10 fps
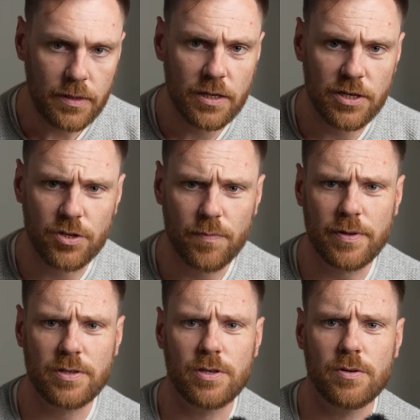let's jump
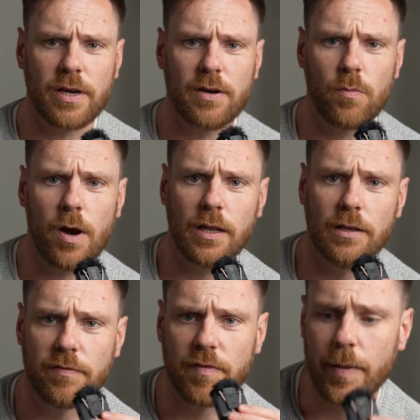into kind of what I
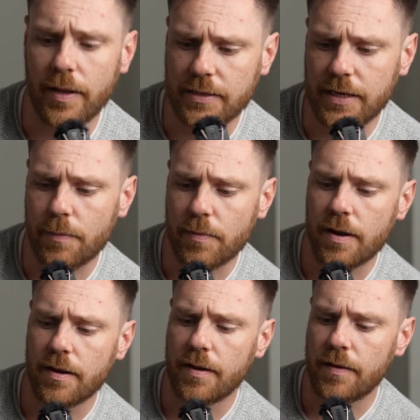love about this camera.
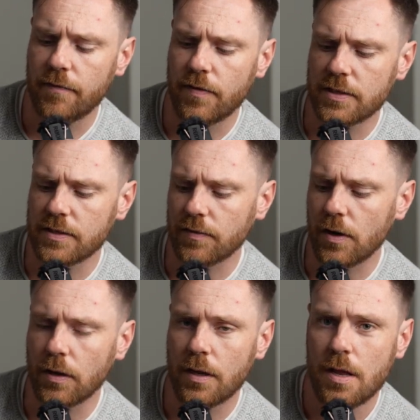First of
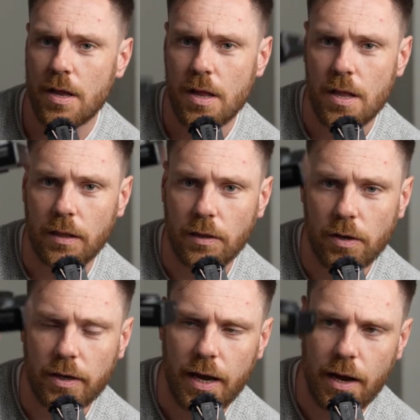all,
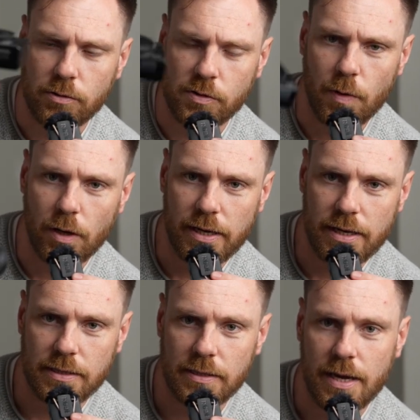look how small it
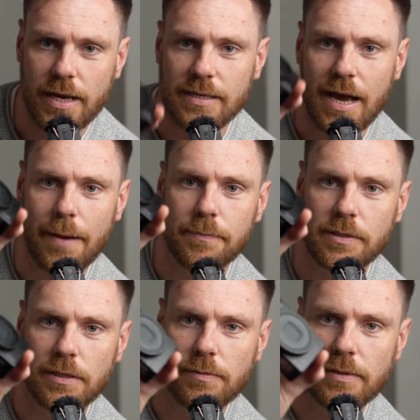is. It's
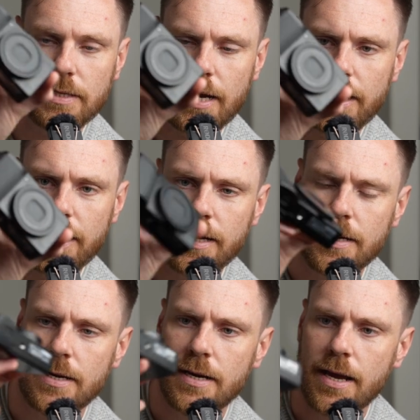absolutely tiny.
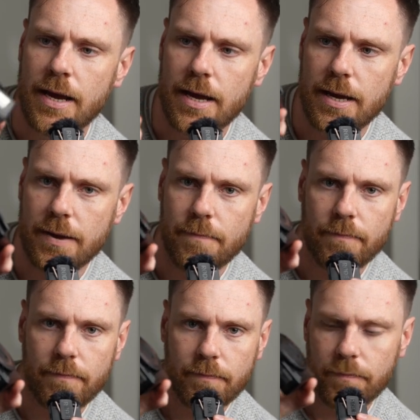
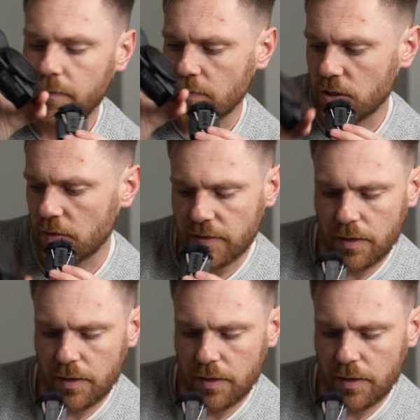Shows